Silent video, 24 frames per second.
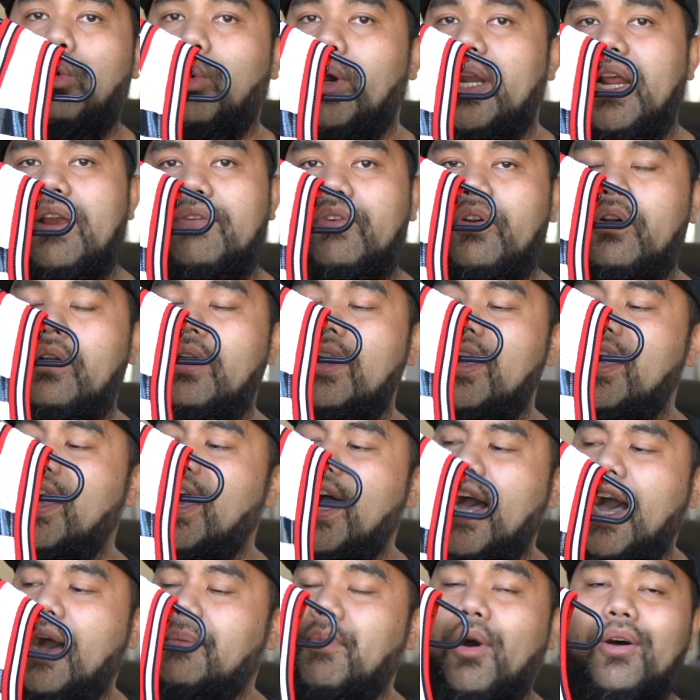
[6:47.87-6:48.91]
whatever.
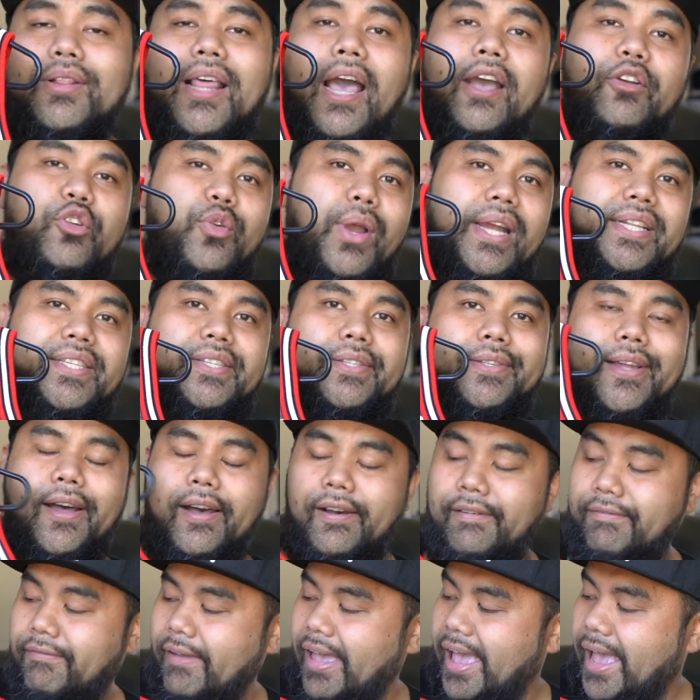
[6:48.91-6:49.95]
All that great
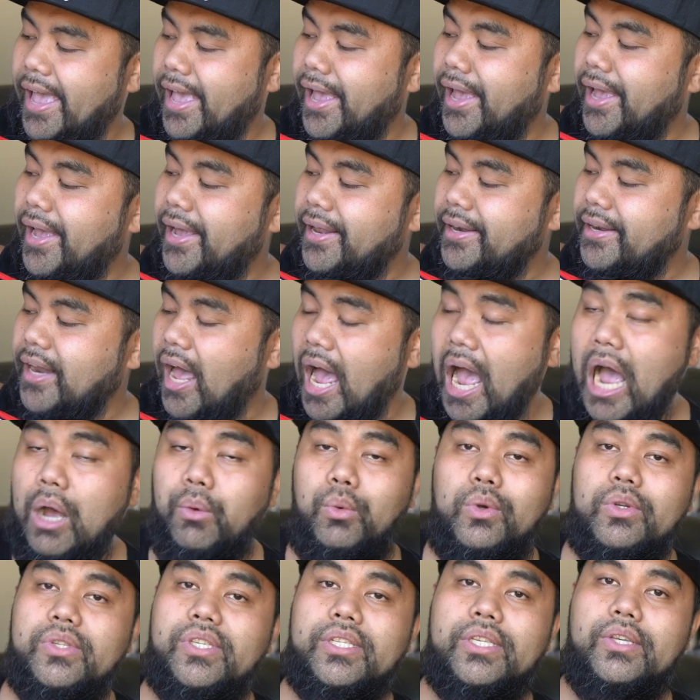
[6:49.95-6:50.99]
stuff. And I
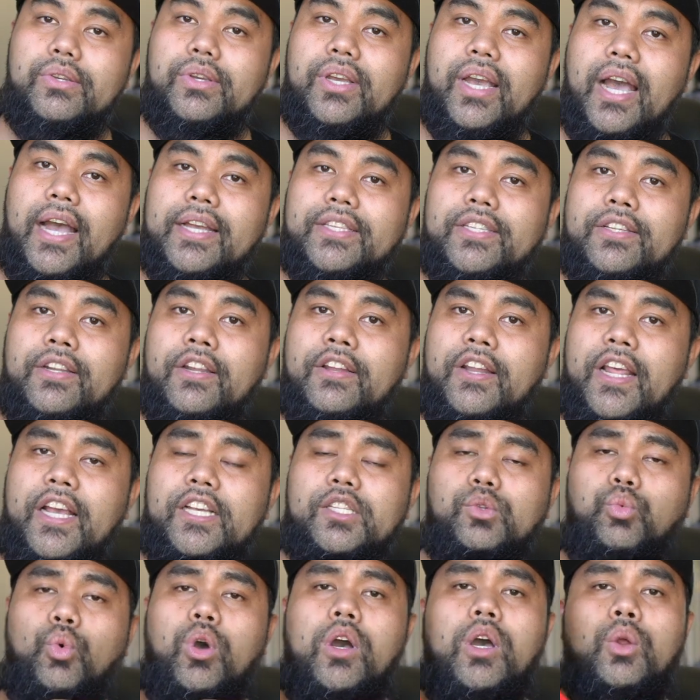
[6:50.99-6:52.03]
will see you guys on the
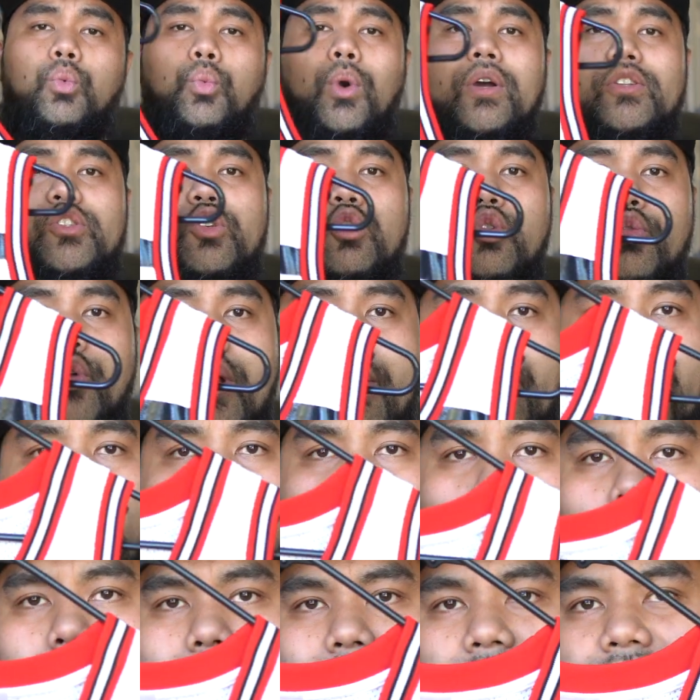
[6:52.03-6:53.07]
next one. 1, 2, 3,
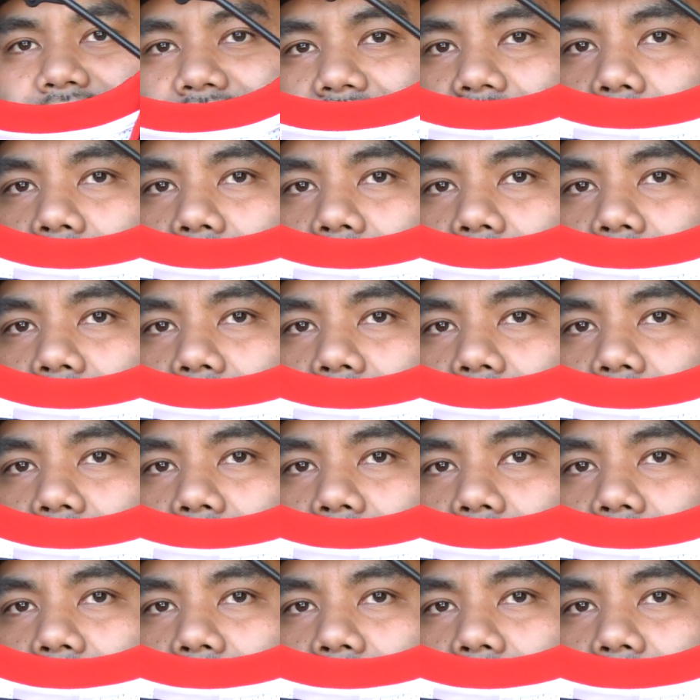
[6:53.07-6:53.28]
Bulls, let's